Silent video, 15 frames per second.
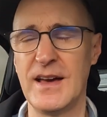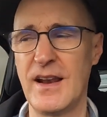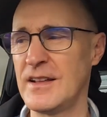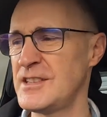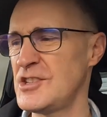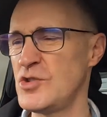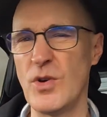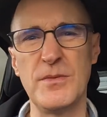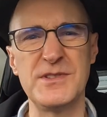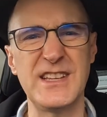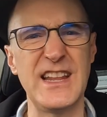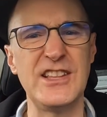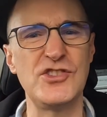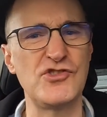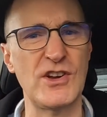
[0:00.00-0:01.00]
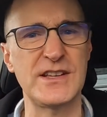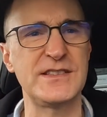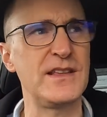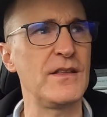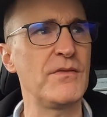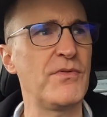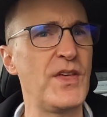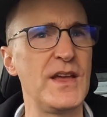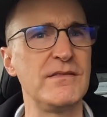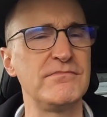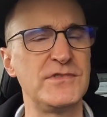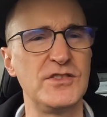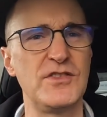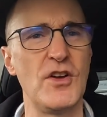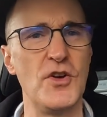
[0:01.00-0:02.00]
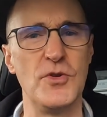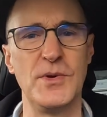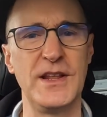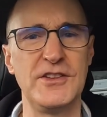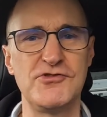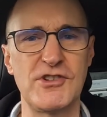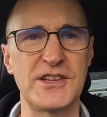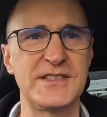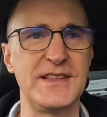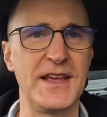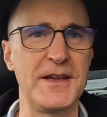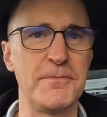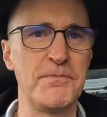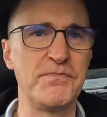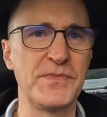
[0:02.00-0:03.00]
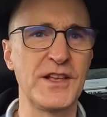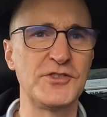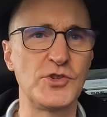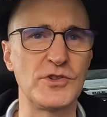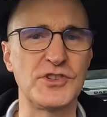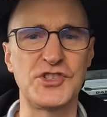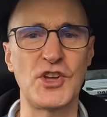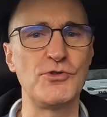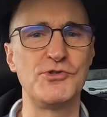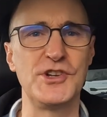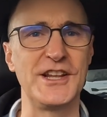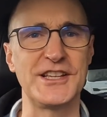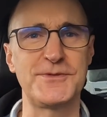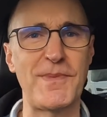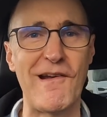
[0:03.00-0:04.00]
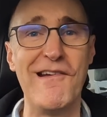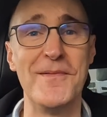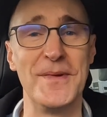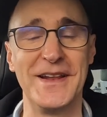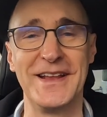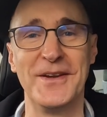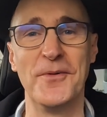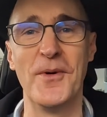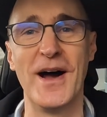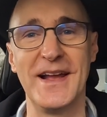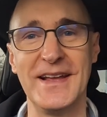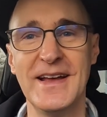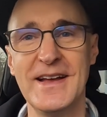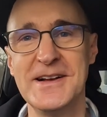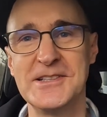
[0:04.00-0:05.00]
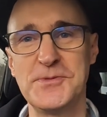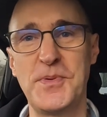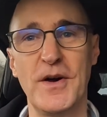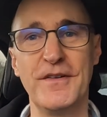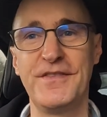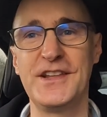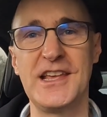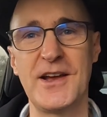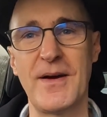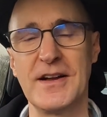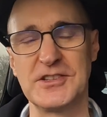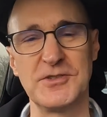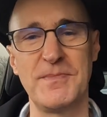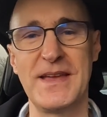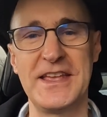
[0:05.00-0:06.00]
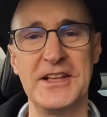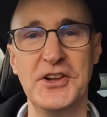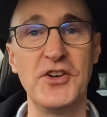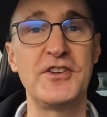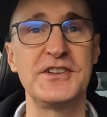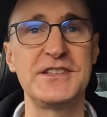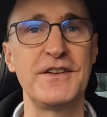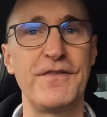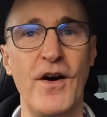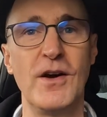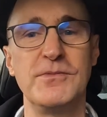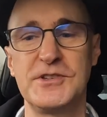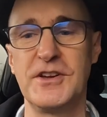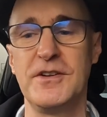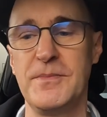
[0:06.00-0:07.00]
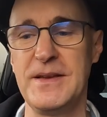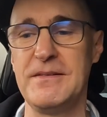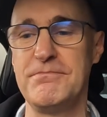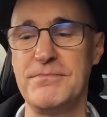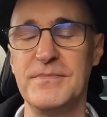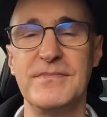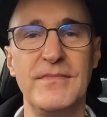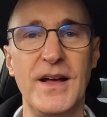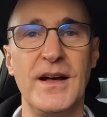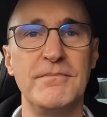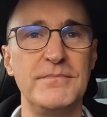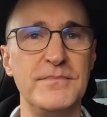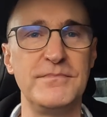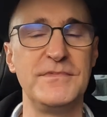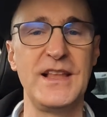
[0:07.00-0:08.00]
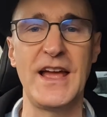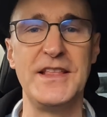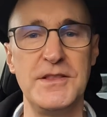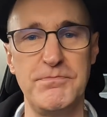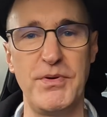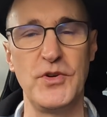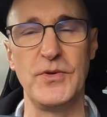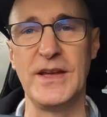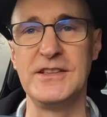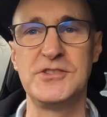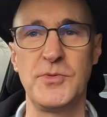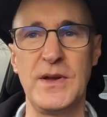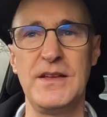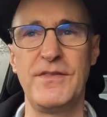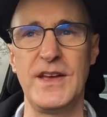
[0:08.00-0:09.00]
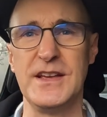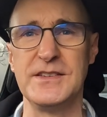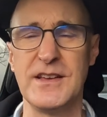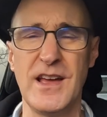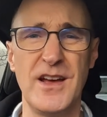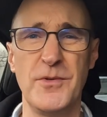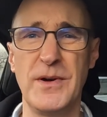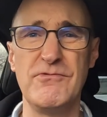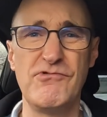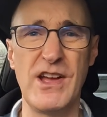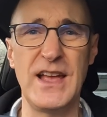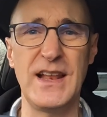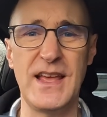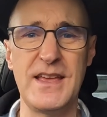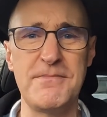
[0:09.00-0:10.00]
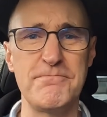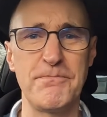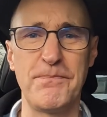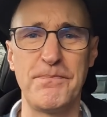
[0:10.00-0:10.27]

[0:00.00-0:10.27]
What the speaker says: And I just thought it was an interesting thing to do, an interesting sort of social experiment in a way, to put a video out to make it look as if I was going to be laying the boot into EVs, when really,